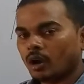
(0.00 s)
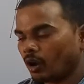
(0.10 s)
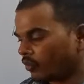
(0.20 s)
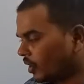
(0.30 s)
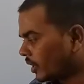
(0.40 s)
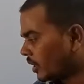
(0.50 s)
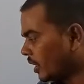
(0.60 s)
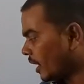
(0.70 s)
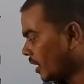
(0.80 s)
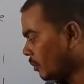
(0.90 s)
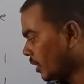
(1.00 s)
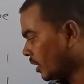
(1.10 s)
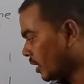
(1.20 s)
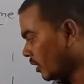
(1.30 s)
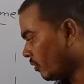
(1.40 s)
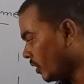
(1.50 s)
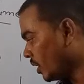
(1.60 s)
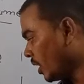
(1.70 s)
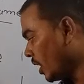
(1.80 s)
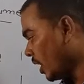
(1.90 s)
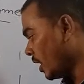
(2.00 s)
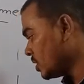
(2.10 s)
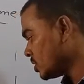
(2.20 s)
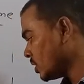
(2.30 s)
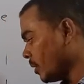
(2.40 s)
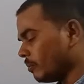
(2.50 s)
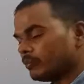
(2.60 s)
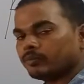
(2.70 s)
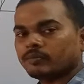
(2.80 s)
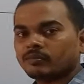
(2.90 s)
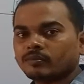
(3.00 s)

of electric and magnetic field are same.